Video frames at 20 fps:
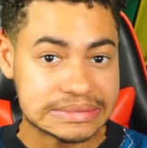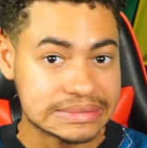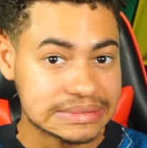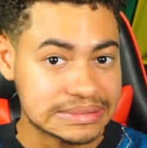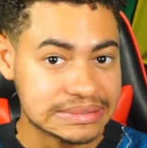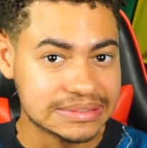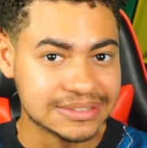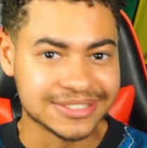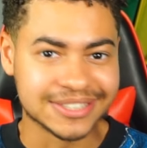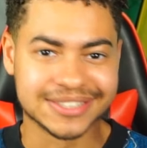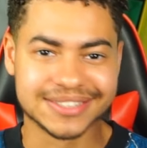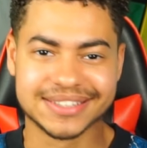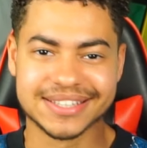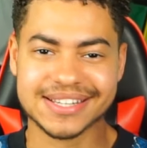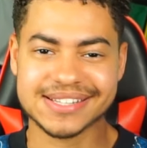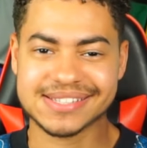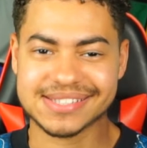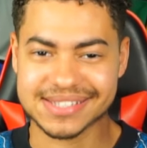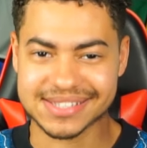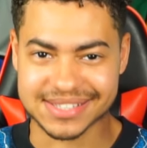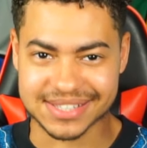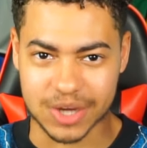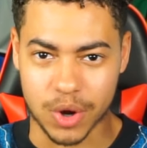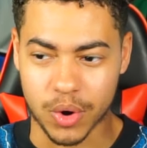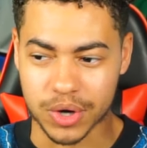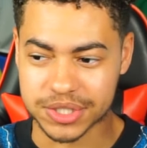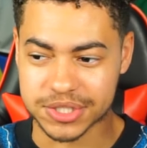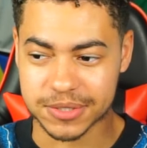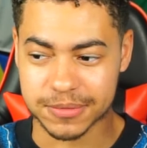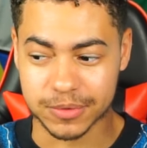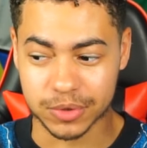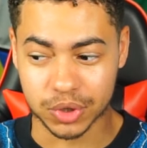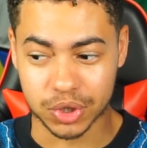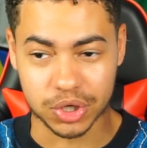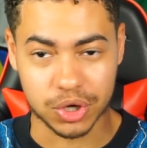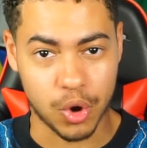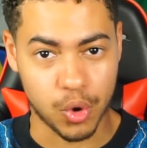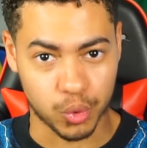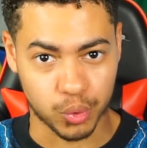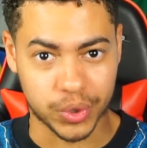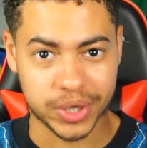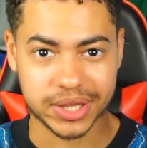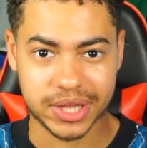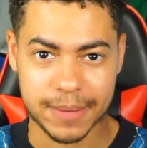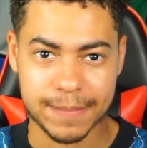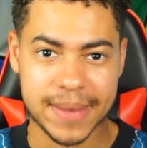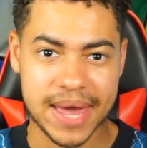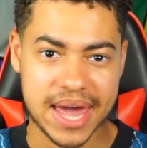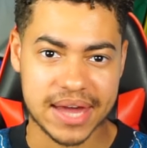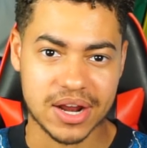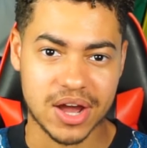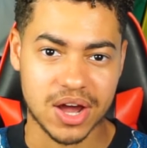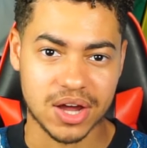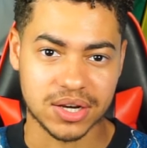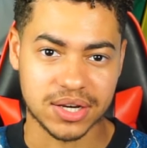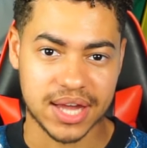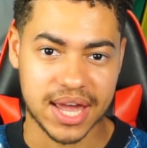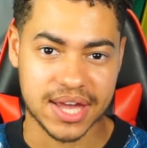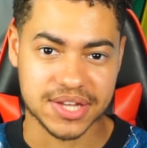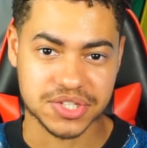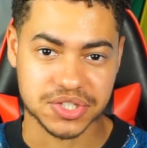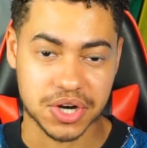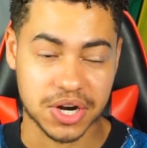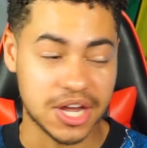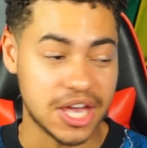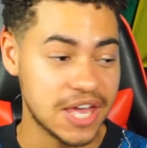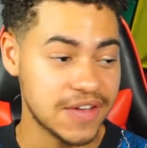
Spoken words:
to look really bad on NASCAR.